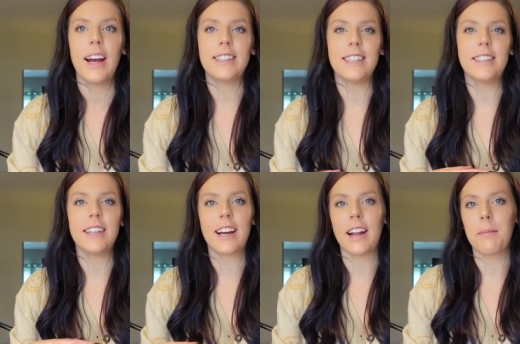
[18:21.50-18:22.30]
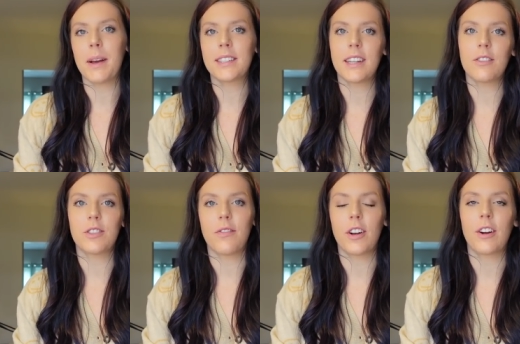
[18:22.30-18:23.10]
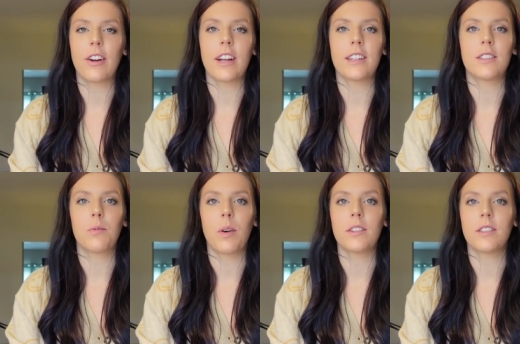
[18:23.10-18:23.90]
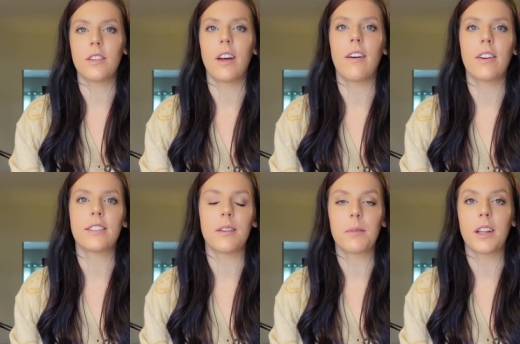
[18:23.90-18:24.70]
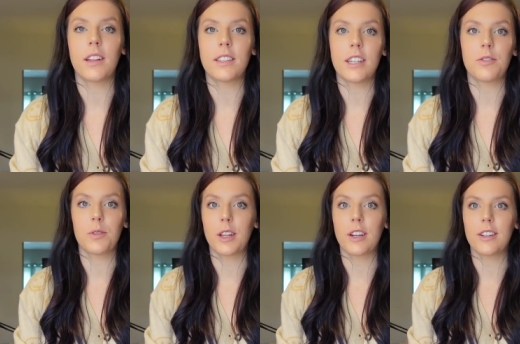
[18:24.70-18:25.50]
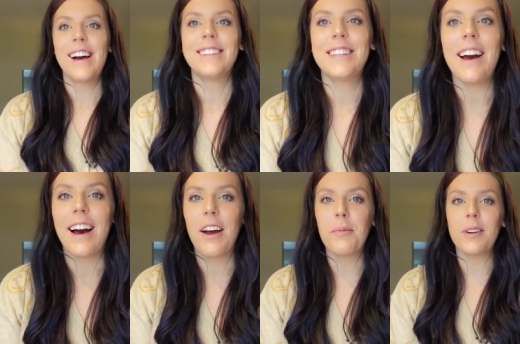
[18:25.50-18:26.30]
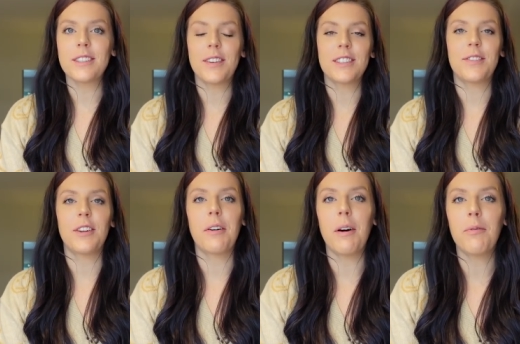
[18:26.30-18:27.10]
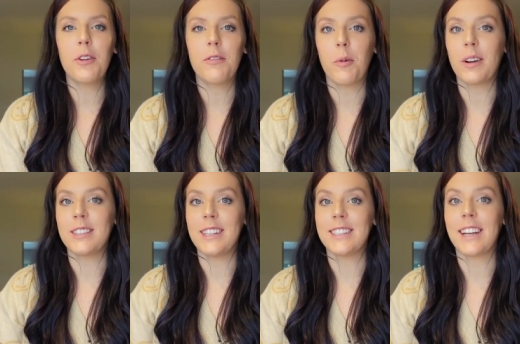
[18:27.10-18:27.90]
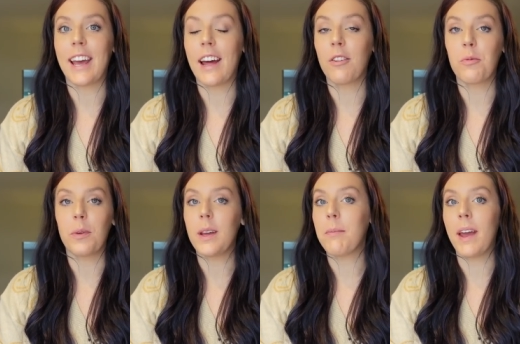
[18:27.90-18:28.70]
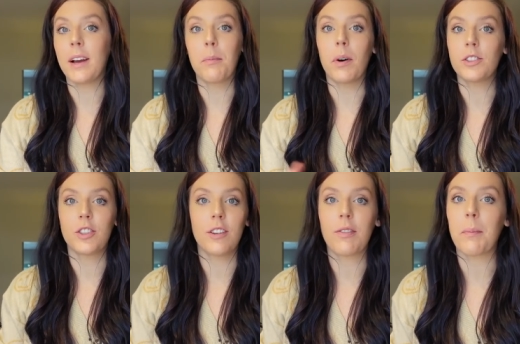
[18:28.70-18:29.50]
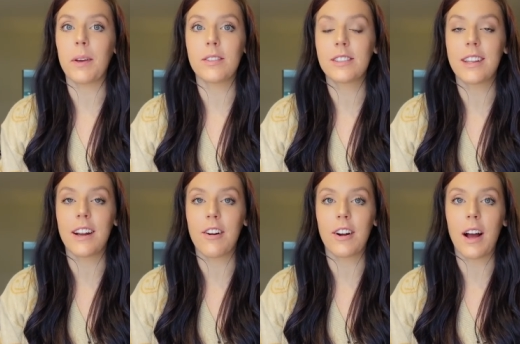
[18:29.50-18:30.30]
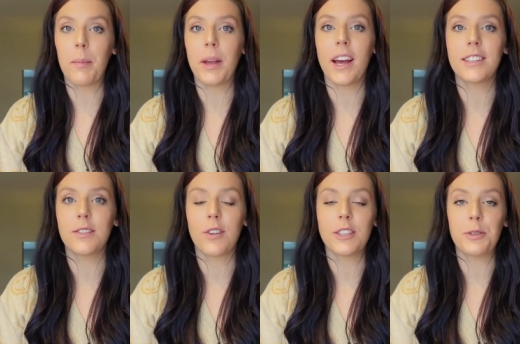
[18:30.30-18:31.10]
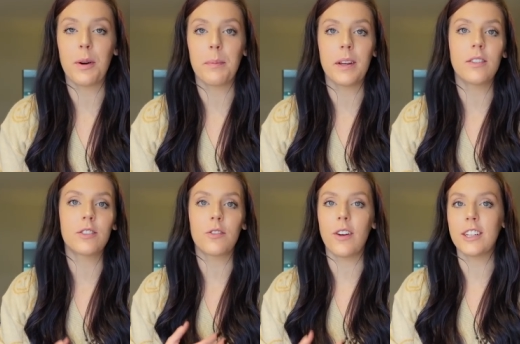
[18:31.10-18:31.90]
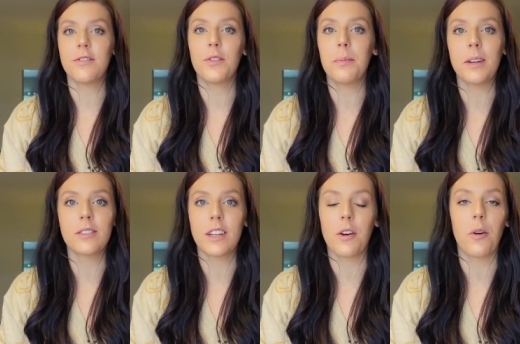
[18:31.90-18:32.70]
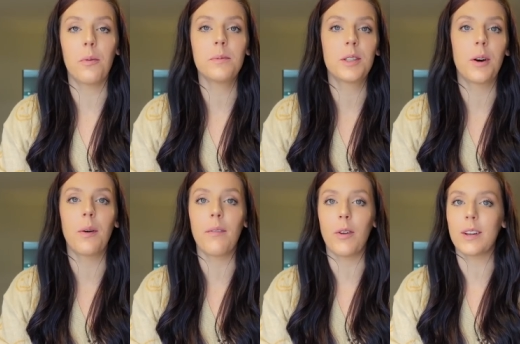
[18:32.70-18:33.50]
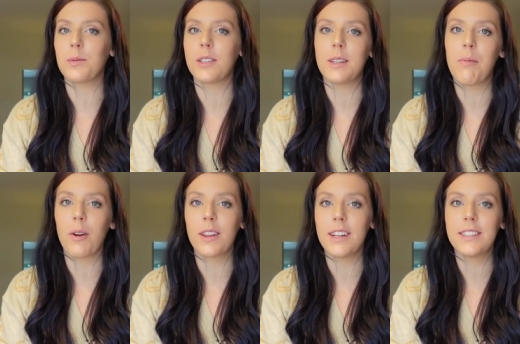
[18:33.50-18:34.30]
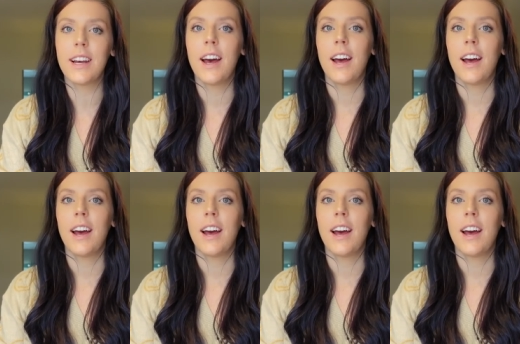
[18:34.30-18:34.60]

it's easy to kind of mix in those different ingredients while still having something that tastes really good. So yeah, I hope you guys found this video helpful. If you want to see this again, we make a bunch of different meals that are copycats of restaurant meals or fast food meals at home. So if you guys want to see more of these,